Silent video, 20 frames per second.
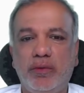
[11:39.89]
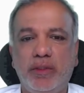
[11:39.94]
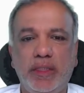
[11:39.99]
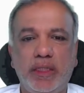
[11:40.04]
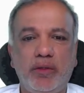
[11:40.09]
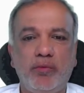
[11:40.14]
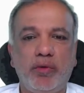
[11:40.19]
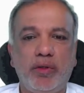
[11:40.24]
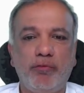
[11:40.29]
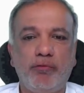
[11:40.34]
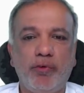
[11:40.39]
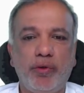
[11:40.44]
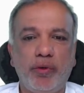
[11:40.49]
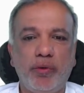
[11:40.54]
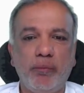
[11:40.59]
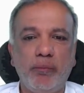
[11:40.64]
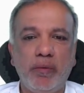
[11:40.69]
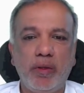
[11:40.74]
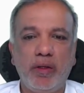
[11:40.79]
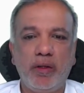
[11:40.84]
create one for
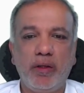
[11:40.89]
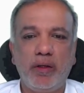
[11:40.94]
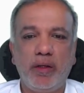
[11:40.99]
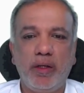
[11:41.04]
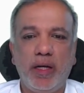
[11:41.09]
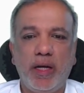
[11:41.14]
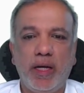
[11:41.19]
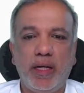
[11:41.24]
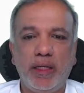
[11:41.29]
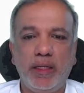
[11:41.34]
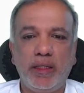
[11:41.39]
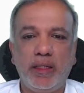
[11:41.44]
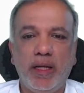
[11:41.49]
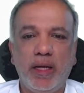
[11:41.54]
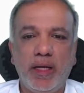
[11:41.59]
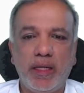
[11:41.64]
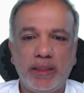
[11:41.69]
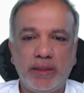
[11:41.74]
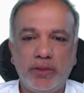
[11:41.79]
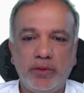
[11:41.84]
you, and it
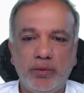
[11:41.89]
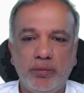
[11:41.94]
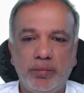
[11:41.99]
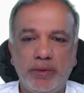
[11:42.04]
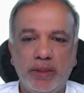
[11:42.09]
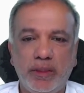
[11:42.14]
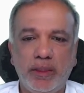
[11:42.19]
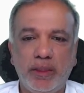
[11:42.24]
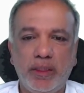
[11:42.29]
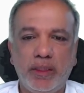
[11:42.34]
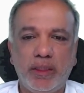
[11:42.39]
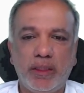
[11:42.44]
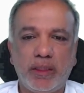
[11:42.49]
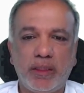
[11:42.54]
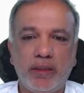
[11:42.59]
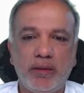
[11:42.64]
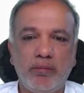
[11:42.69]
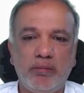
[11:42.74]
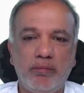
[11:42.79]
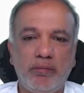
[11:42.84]
has to be in a